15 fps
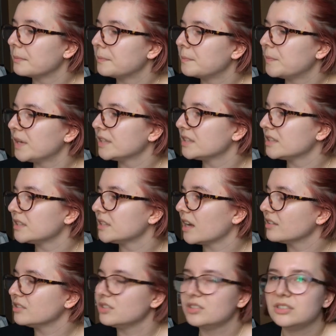But,
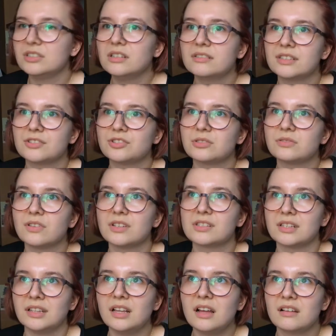you know, then she falls
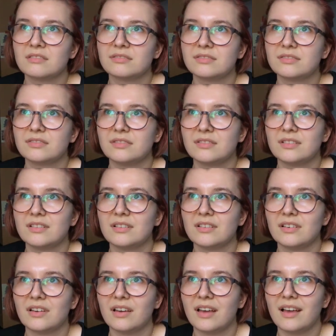in love
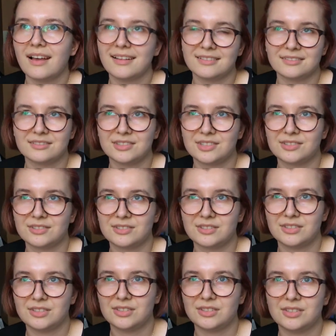and
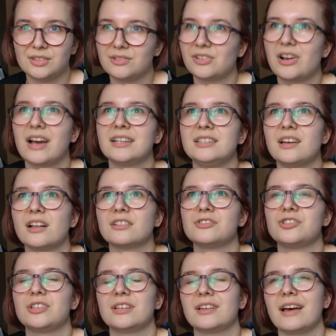you know, her ideology
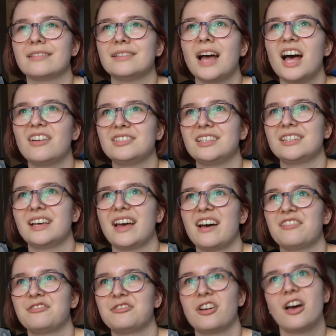that now that I
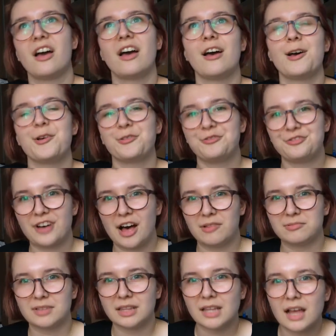have
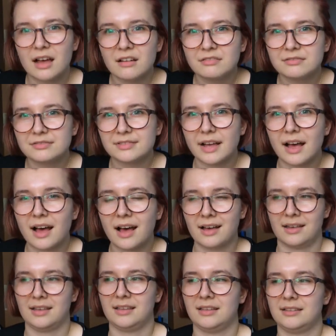found love,
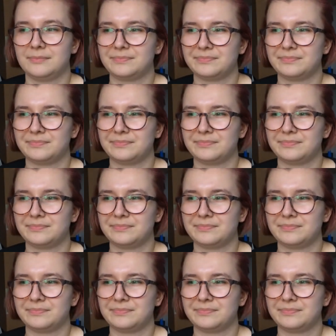I